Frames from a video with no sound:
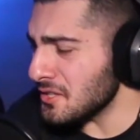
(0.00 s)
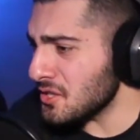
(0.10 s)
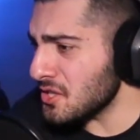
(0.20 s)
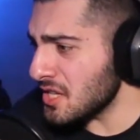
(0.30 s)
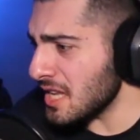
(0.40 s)

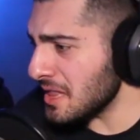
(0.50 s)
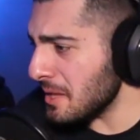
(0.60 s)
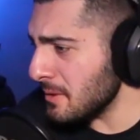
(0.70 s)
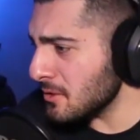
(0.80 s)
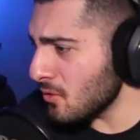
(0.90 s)
shit,
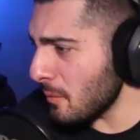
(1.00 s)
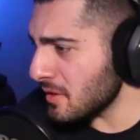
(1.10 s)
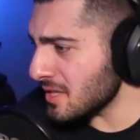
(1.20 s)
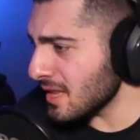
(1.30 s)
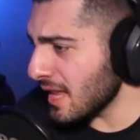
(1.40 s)
let me drop
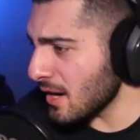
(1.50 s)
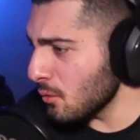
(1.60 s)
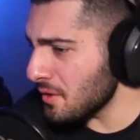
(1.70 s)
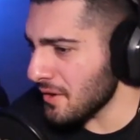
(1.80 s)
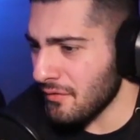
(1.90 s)
this a like.
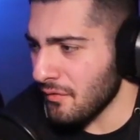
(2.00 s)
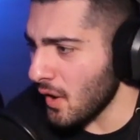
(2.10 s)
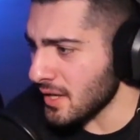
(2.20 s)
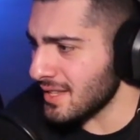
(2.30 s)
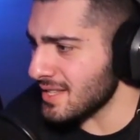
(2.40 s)
Who the
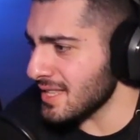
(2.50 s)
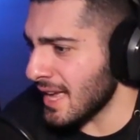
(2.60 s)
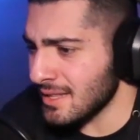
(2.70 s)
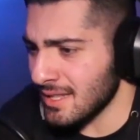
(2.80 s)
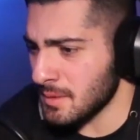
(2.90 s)
fuck
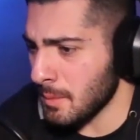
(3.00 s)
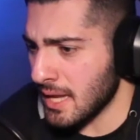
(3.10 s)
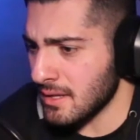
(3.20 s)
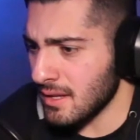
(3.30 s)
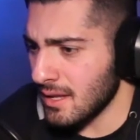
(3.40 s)
disliked this,
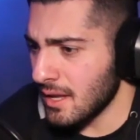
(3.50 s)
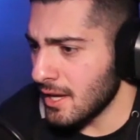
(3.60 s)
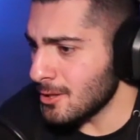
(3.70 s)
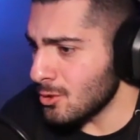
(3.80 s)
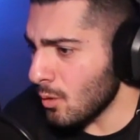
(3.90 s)
man?
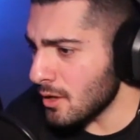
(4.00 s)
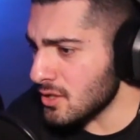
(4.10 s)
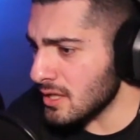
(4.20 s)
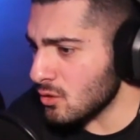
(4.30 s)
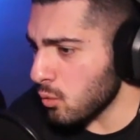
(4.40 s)

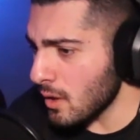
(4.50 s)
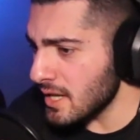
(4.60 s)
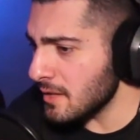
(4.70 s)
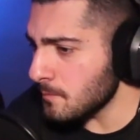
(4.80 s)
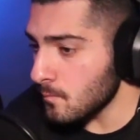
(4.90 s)

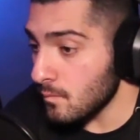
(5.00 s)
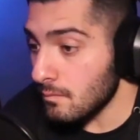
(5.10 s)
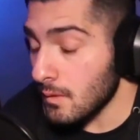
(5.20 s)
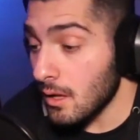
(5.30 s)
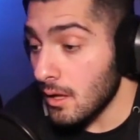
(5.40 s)
220
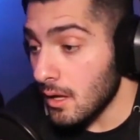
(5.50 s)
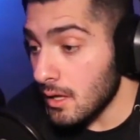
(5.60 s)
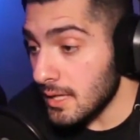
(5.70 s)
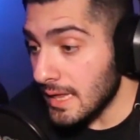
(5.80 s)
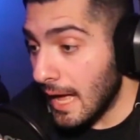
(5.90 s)

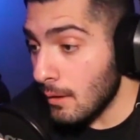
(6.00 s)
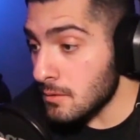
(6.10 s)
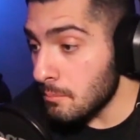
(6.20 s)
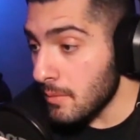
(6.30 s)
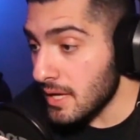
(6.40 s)

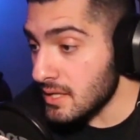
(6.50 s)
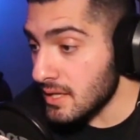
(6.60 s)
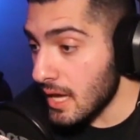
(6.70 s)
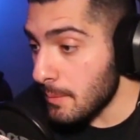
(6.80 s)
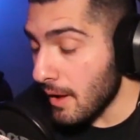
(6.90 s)
Clouds
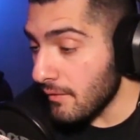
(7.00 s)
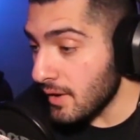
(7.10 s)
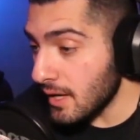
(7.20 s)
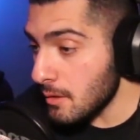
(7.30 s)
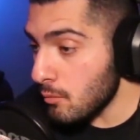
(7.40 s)
mixtape
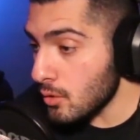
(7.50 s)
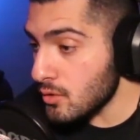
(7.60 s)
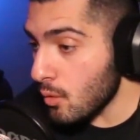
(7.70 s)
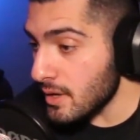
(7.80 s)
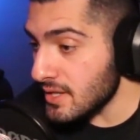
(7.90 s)
available
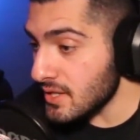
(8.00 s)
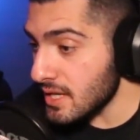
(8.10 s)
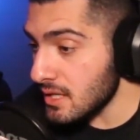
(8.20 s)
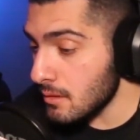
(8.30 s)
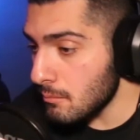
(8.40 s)

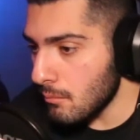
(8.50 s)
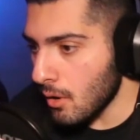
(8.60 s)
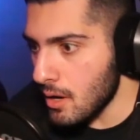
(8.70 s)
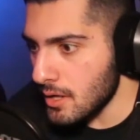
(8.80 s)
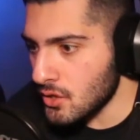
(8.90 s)
26th of
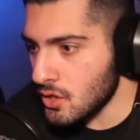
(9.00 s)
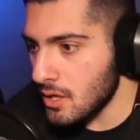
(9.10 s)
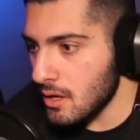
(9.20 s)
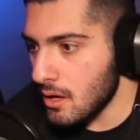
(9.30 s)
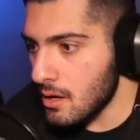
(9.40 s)
March.